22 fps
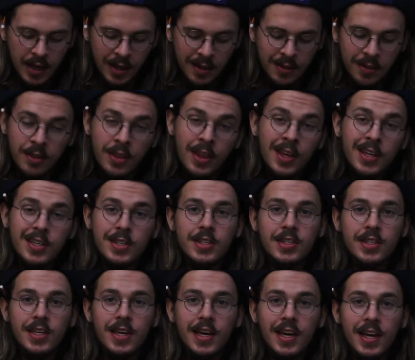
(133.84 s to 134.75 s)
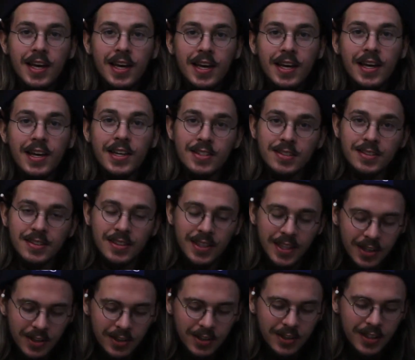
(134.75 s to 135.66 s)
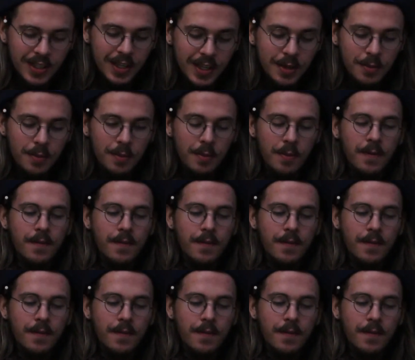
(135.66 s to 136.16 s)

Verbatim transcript: This is literally